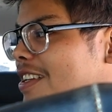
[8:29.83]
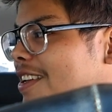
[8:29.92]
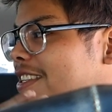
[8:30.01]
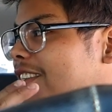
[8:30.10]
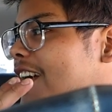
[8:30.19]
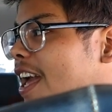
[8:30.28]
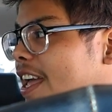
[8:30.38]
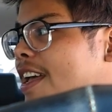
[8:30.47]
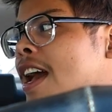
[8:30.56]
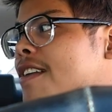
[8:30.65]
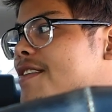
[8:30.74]
gets an
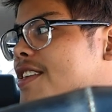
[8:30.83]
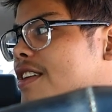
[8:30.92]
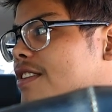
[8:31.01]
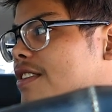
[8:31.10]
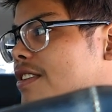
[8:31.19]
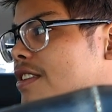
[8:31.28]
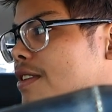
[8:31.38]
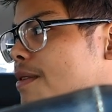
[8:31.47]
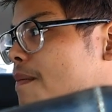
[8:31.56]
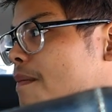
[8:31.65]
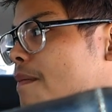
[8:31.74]
8 out of 10.
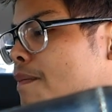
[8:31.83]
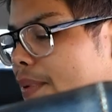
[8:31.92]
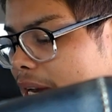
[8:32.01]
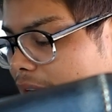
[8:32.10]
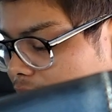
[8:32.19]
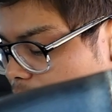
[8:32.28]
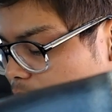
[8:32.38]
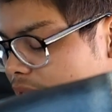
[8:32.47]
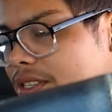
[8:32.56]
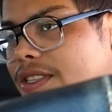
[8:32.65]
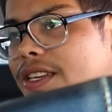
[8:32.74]
Barely
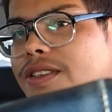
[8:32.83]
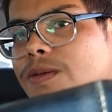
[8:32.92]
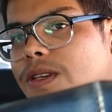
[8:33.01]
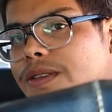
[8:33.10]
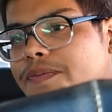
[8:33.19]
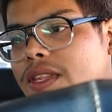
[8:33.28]
wins this one.